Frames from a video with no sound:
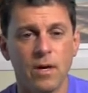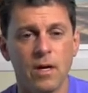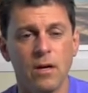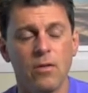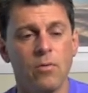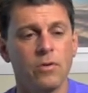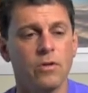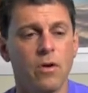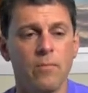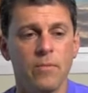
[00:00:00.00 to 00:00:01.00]
In other
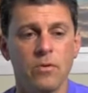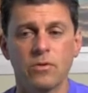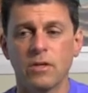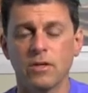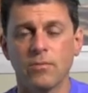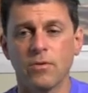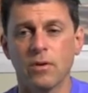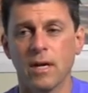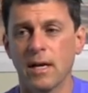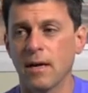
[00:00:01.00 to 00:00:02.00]
words, our immune systems
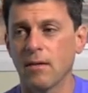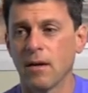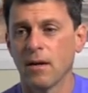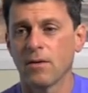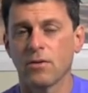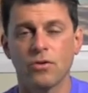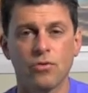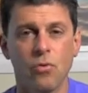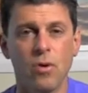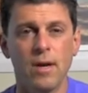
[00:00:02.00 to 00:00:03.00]
are getting
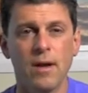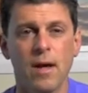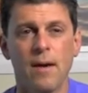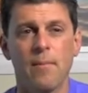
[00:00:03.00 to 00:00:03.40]
destroyed,